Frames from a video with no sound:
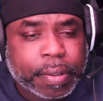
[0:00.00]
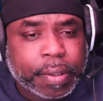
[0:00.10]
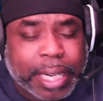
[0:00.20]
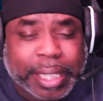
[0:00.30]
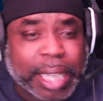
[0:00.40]

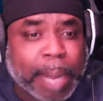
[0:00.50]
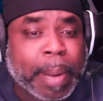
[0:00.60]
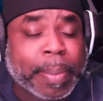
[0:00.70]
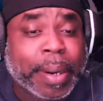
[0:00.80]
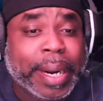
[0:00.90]
And some of
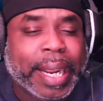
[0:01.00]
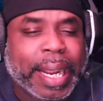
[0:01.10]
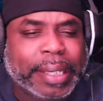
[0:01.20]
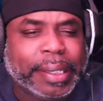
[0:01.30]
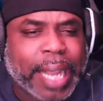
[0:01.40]
them know they
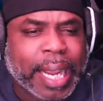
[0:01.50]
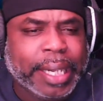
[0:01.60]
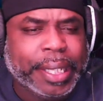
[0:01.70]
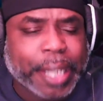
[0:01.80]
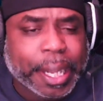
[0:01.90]
can't stand
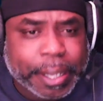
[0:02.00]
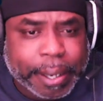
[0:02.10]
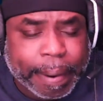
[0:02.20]
each other.